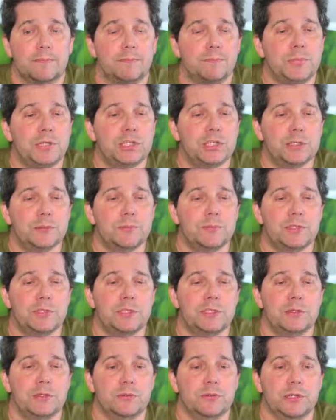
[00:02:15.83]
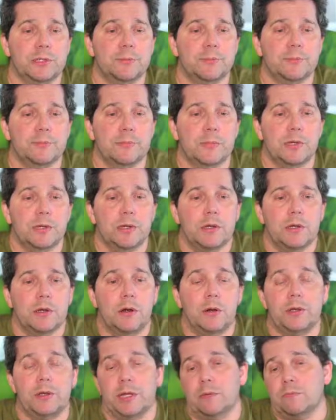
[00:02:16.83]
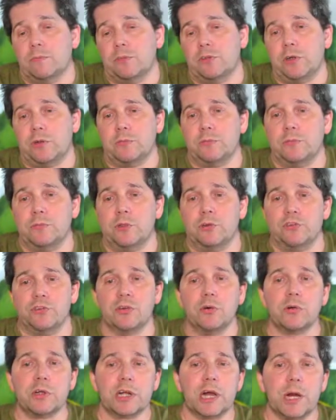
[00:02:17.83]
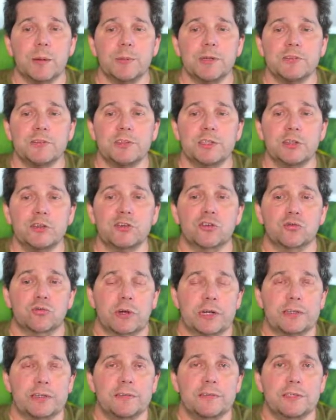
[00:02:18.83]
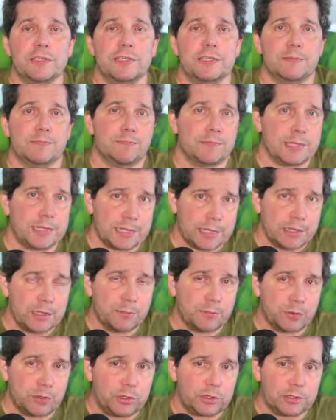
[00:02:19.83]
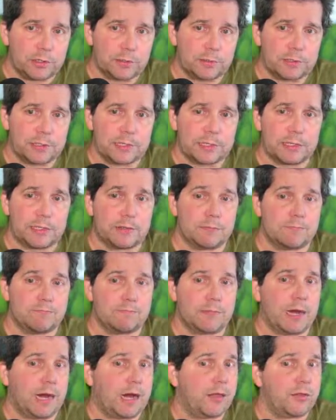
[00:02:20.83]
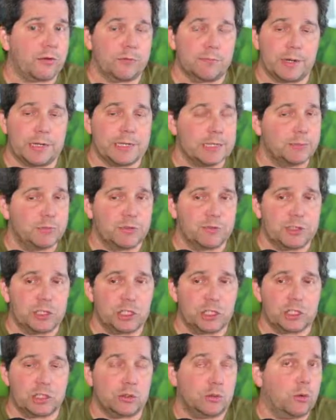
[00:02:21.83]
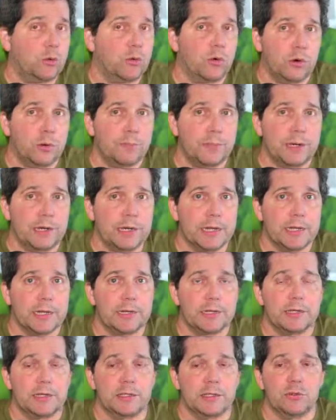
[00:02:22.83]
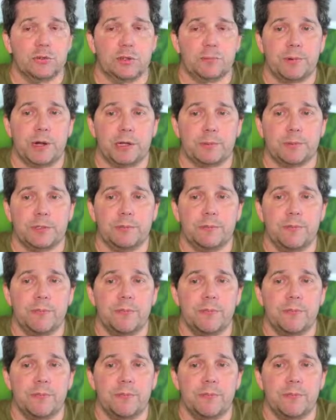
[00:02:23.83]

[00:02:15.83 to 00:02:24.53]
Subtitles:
Bishop d3. Okay, so there's no comment here directly in the book, either by Nimzowitsch or by Ludek Pachman.